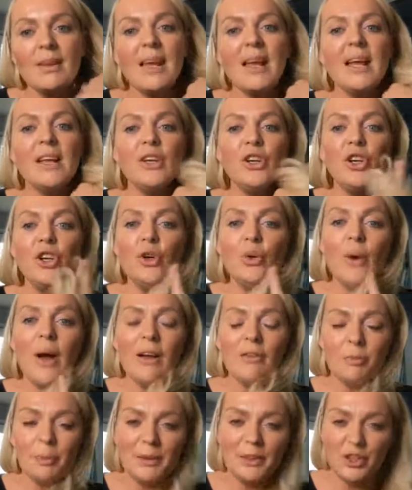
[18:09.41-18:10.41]
and you
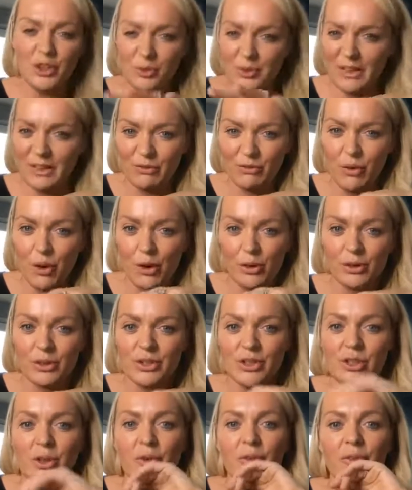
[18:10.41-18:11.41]
have been doing it wrong
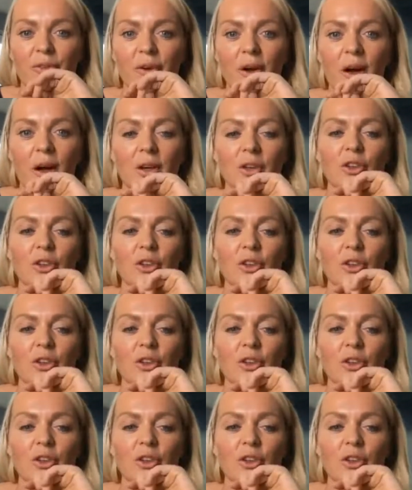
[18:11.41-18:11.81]
so far,